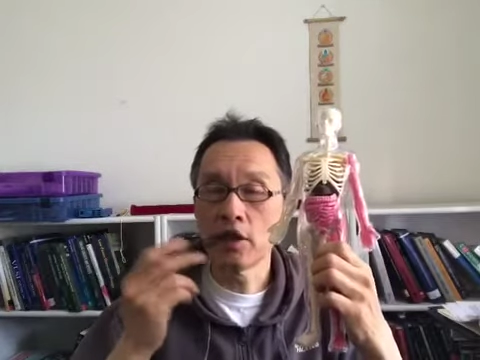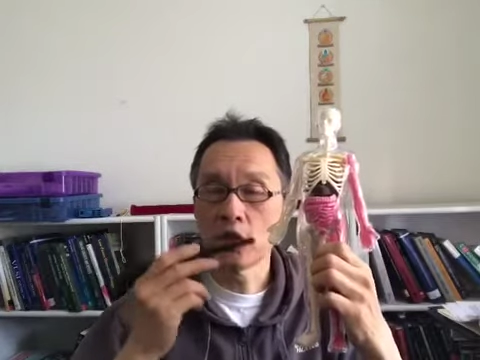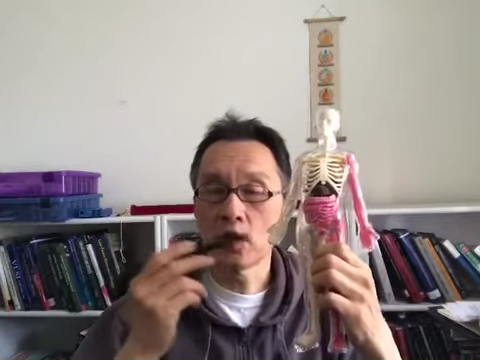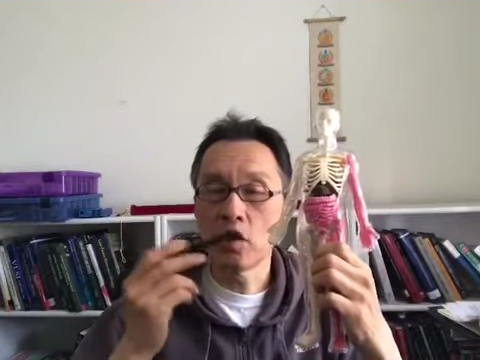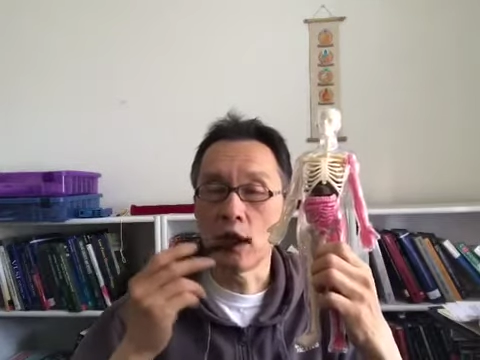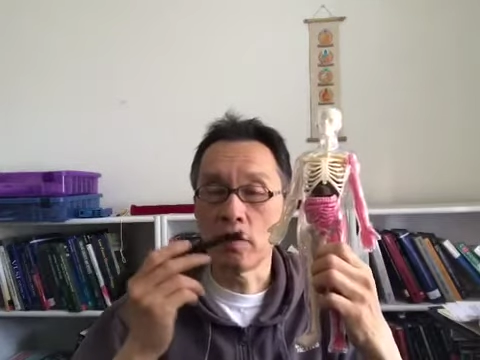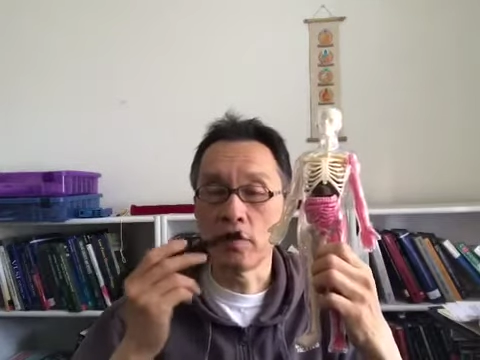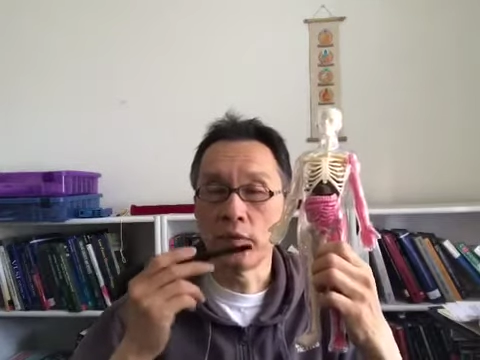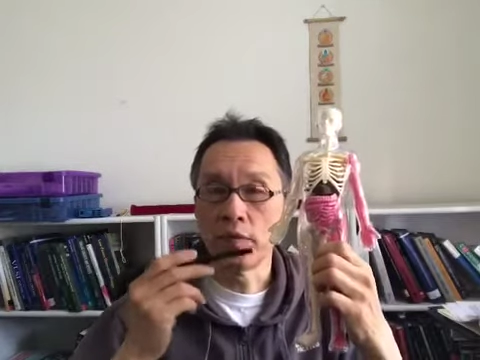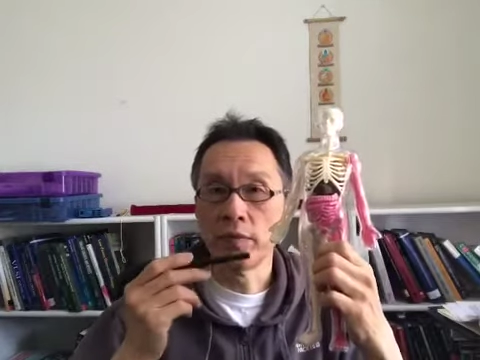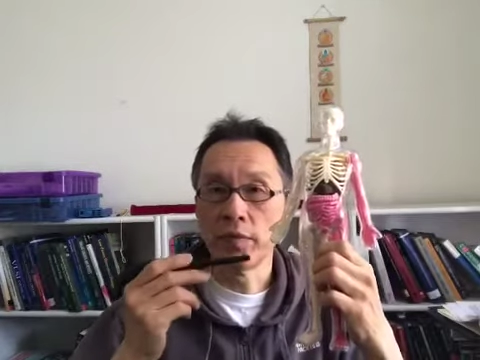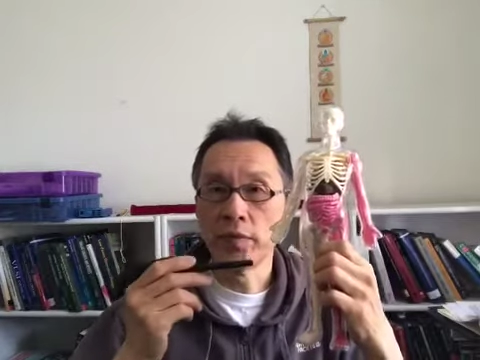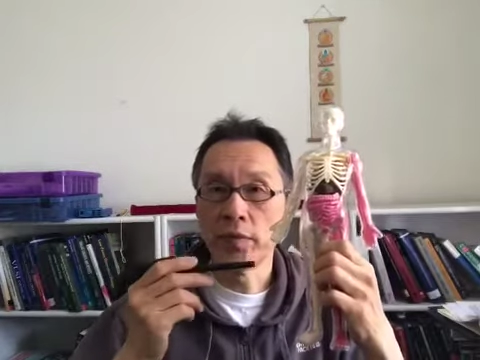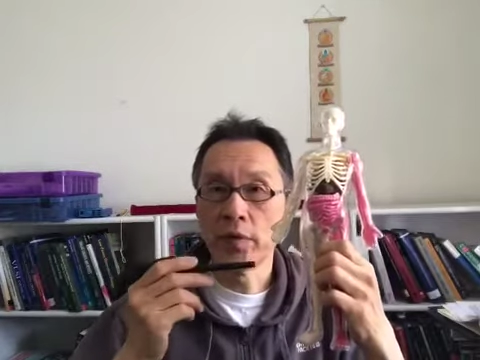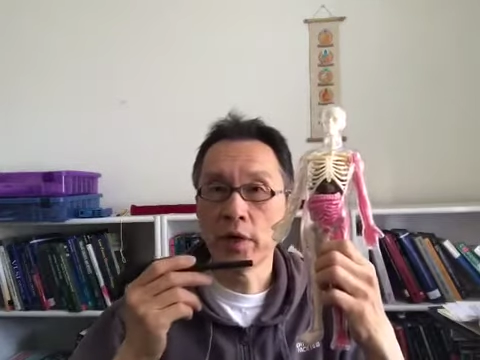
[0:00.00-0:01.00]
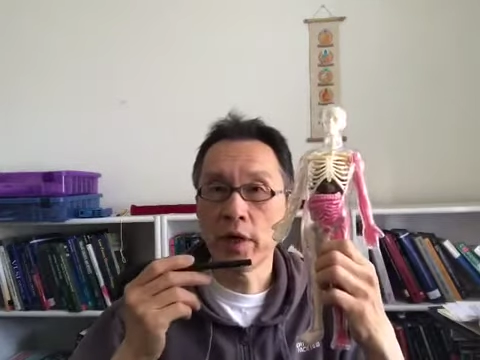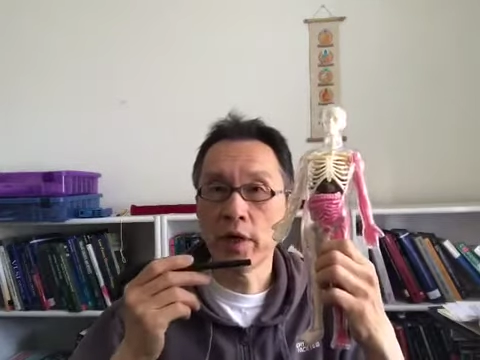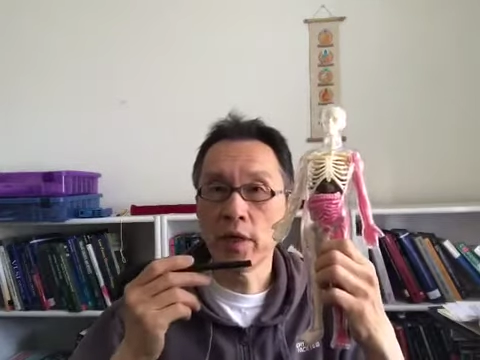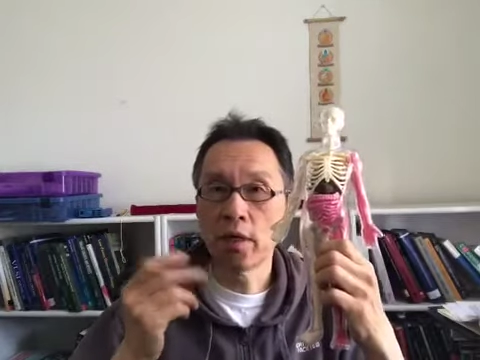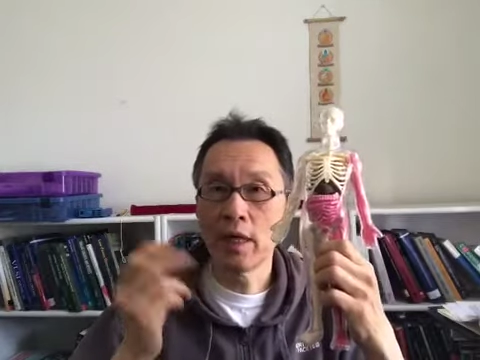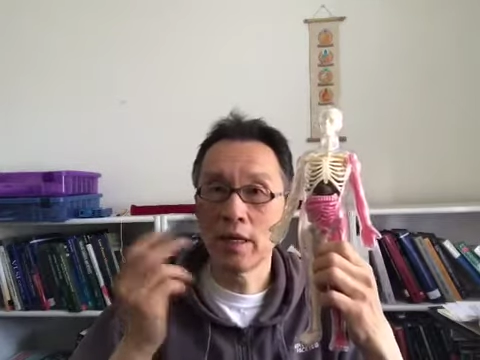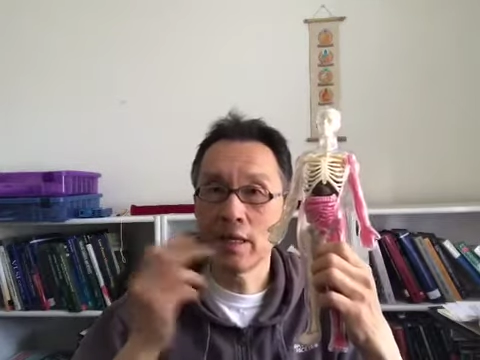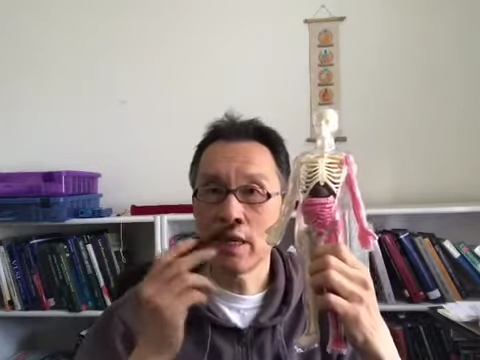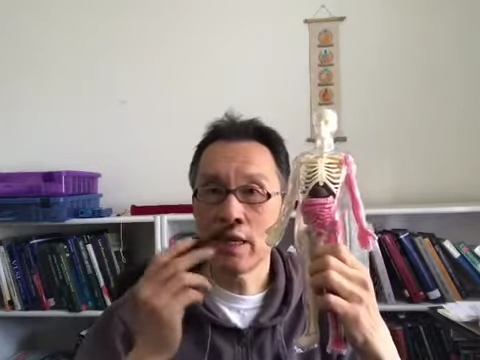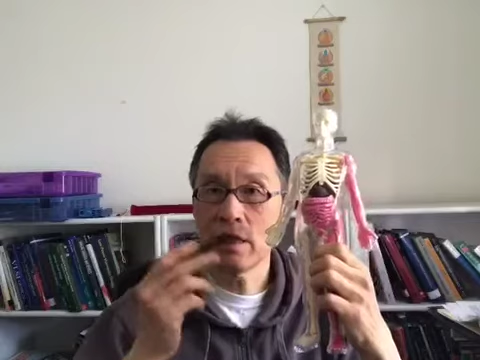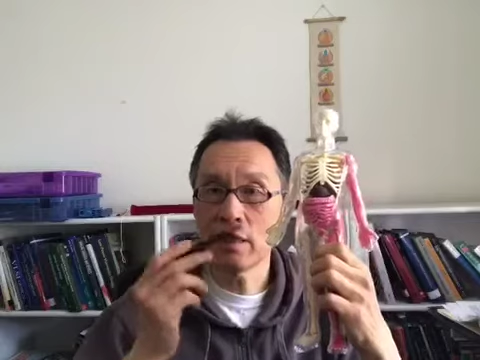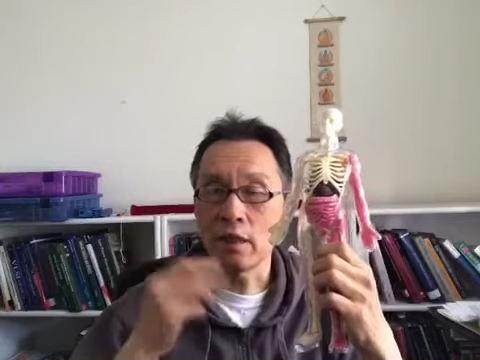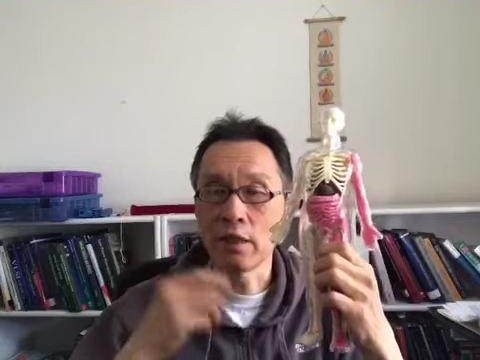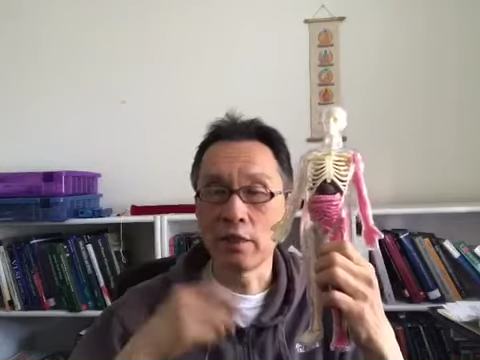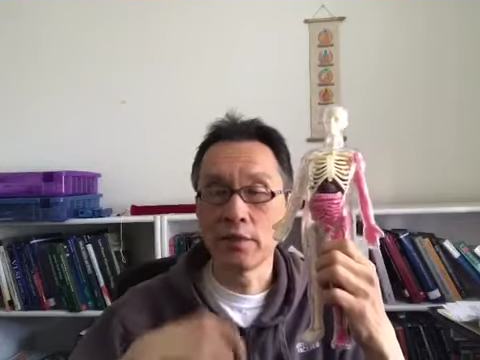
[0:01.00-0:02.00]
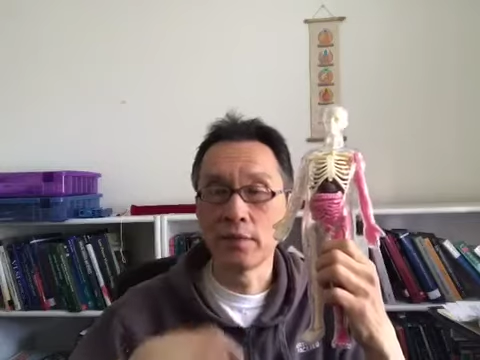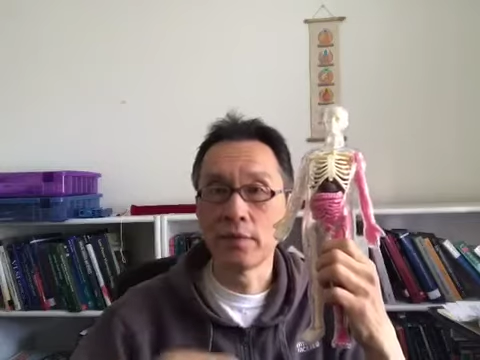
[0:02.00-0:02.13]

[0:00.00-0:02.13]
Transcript: strong, okay, get it healthy.